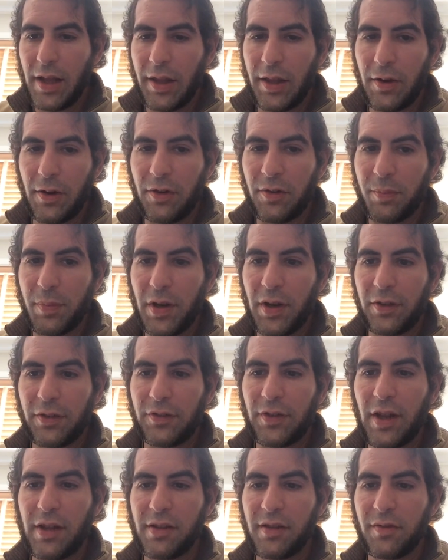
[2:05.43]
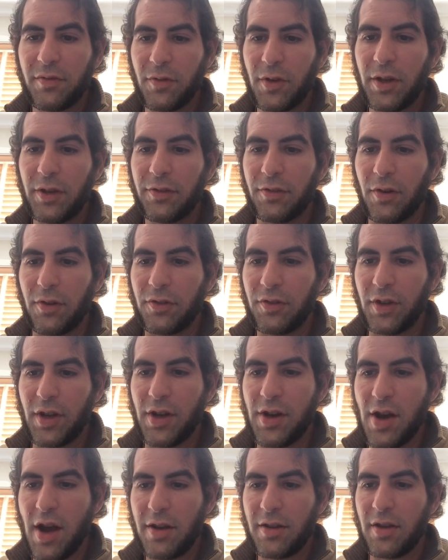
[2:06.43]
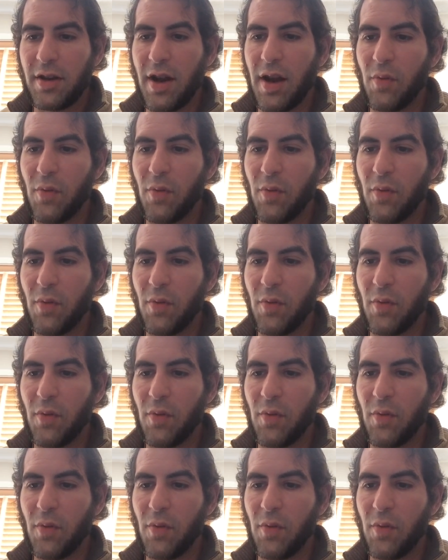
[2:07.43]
There has been extensive research conducted